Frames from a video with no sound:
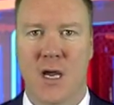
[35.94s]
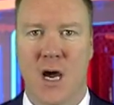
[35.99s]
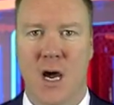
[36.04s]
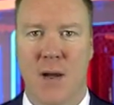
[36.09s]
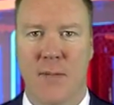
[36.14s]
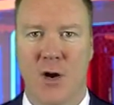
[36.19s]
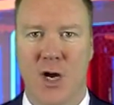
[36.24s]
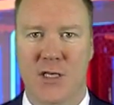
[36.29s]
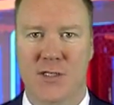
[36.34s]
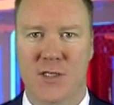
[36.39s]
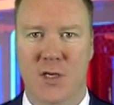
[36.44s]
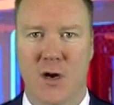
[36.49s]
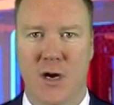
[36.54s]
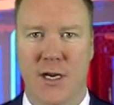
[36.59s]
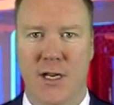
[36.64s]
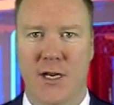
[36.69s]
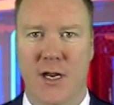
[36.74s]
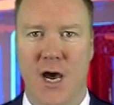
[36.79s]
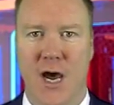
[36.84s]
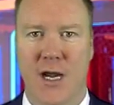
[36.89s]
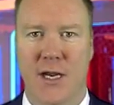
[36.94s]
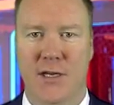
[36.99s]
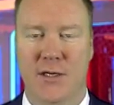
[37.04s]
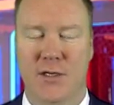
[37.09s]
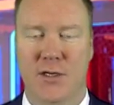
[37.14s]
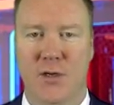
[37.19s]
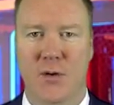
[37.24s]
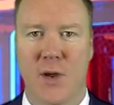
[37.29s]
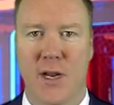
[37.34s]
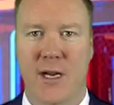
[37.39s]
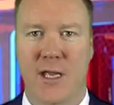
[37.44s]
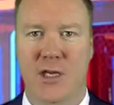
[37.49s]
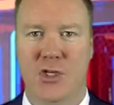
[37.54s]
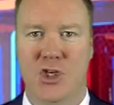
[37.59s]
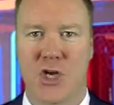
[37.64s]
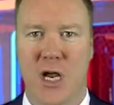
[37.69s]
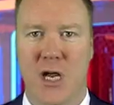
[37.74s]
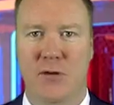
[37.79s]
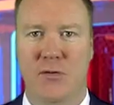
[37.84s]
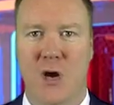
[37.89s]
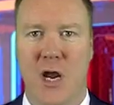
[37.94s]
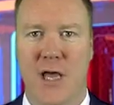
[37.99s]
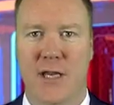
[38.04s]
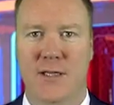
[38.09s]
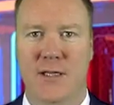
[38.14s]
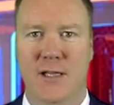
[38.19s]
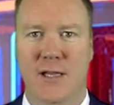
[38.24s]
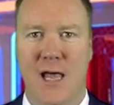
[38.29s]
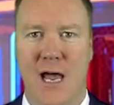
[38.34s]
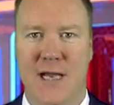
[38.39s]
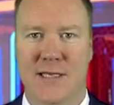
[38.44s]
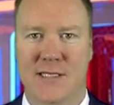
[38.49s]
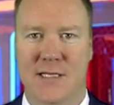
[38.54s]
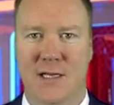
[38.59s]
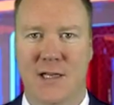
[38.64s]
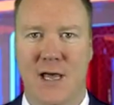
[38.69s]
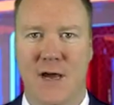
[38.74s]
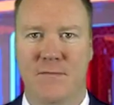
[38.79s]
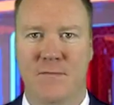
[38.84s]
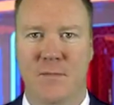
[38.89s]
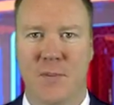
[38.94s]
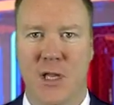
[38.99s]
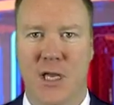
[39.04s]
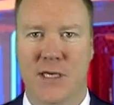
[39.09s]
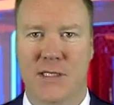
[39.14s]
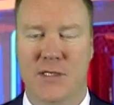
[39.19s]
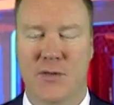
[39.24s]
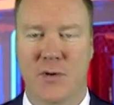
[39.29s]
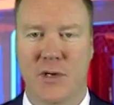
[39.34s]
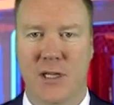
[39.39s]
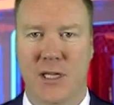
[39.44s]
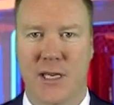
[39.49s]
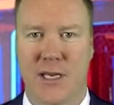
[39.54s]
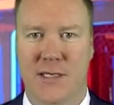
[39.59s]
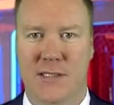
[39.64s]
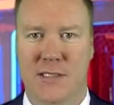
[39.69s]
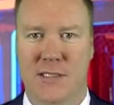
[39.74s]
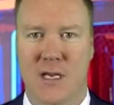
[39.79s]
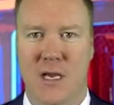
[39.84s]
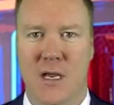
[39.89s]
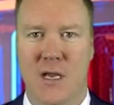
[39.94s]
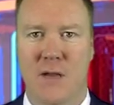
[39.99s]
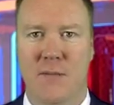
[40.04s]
I'm also on a 9 and 2 NHL run, the last 11 plays released.